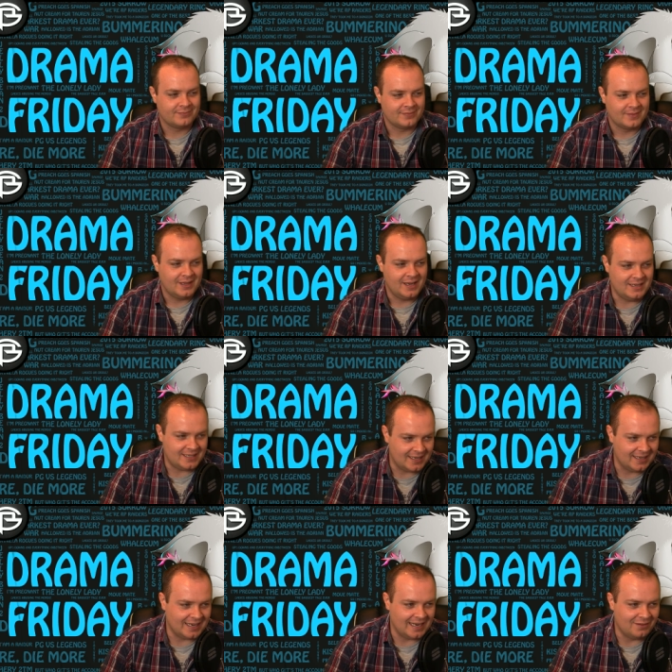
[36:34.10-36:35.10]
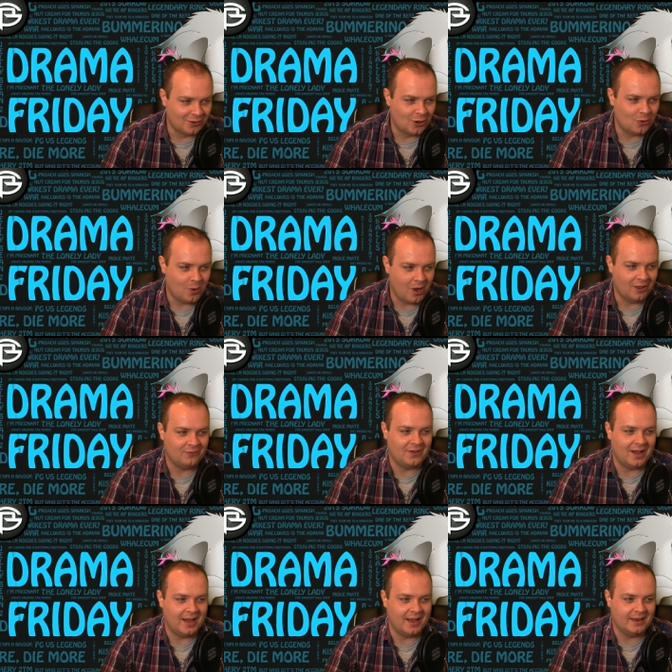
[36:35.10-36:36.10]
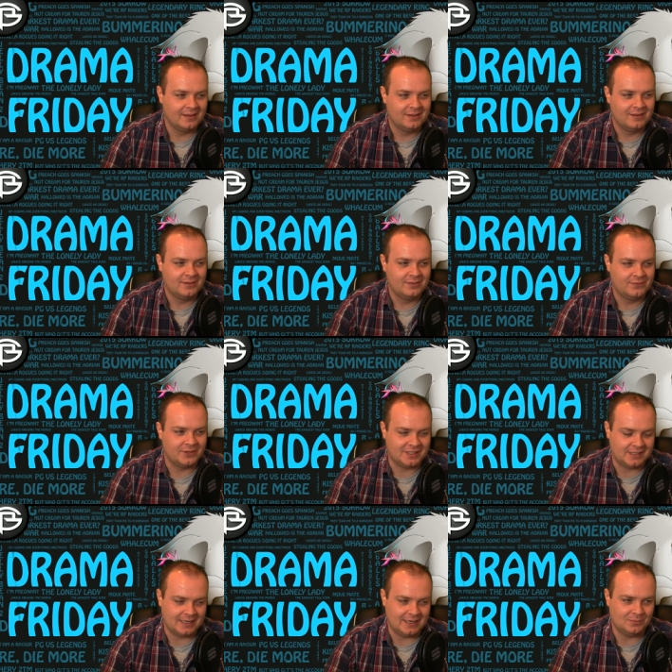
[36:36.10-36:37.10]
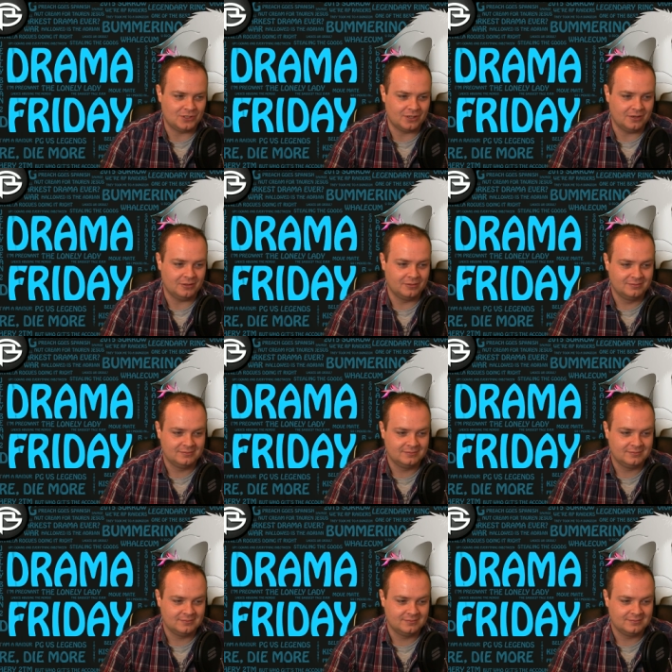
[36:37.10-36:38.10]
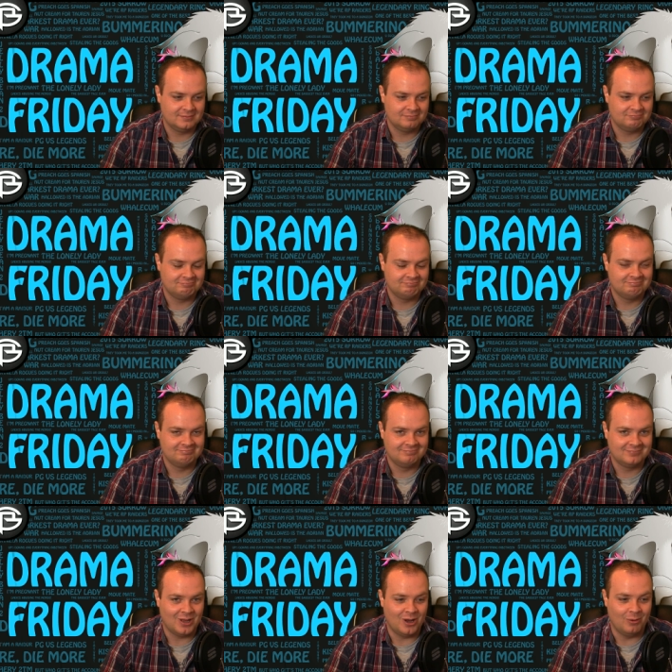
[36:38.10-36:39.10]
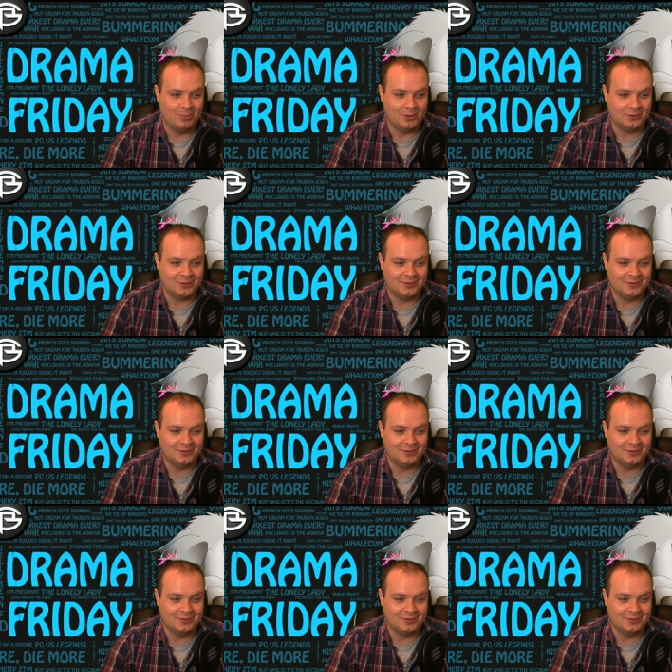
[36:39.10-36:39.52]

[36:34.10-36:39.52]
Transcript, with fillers: He didn't even qualify for Team 2. Oh, Puddle.